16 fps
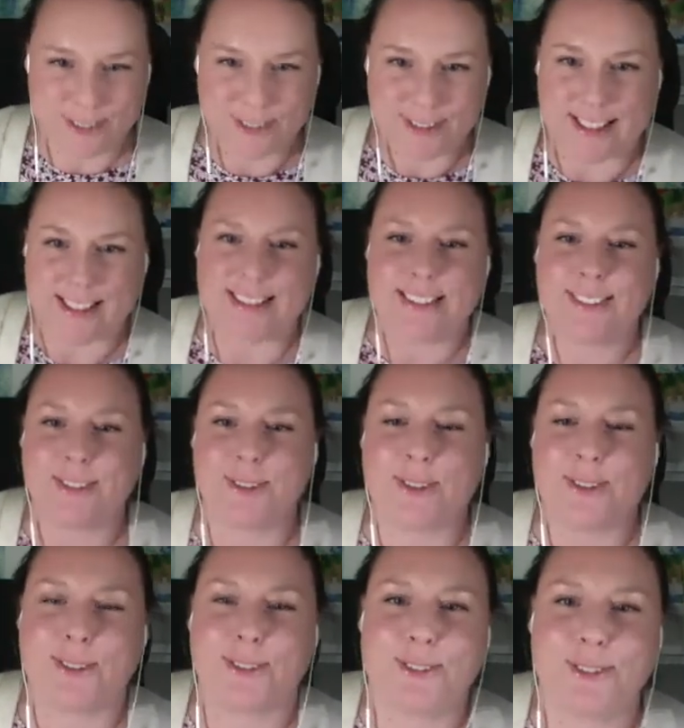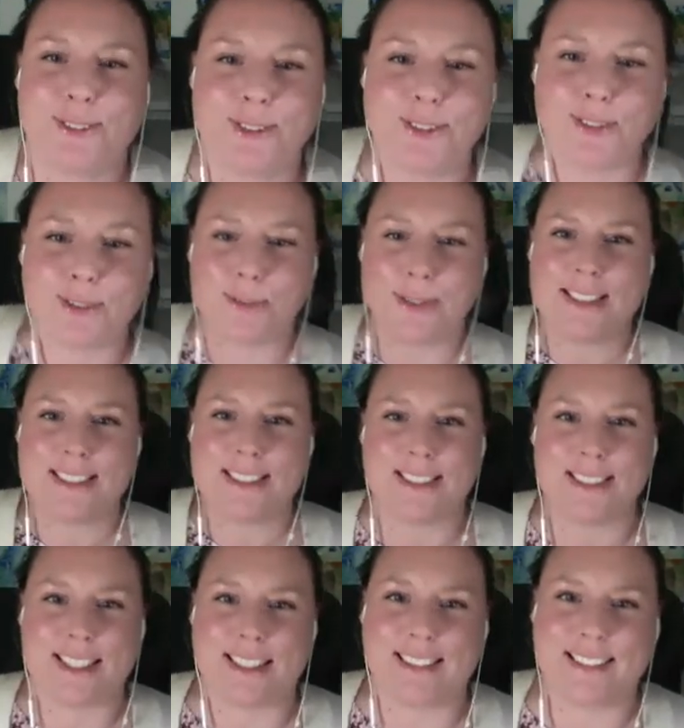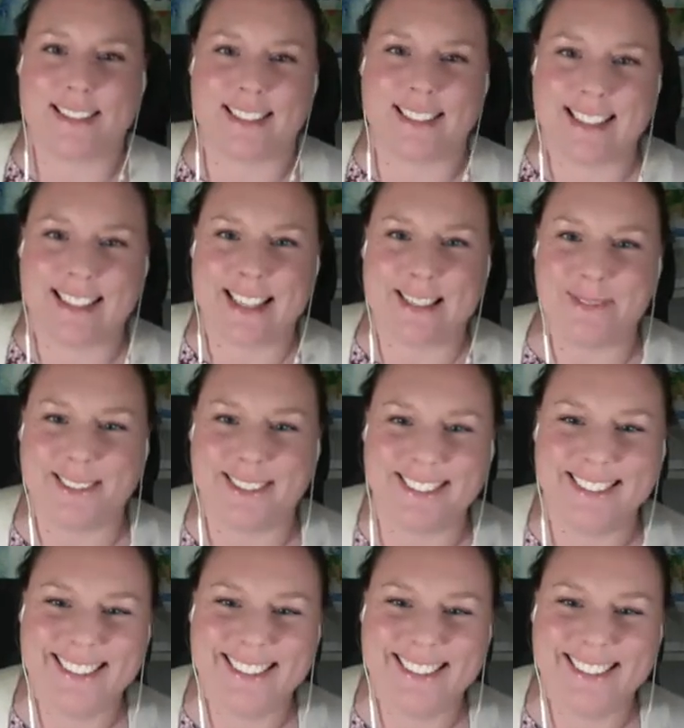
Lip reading: That is on your sweater there, the label.